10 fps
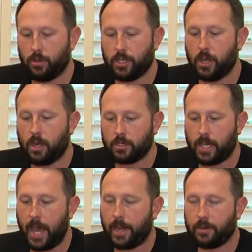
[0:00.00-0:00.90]
So the
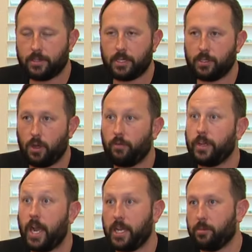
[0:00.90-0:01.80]
dog's accuracy is
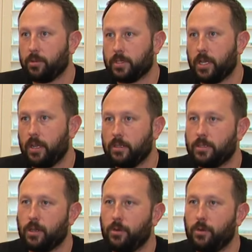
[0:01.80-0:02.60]
over 90%.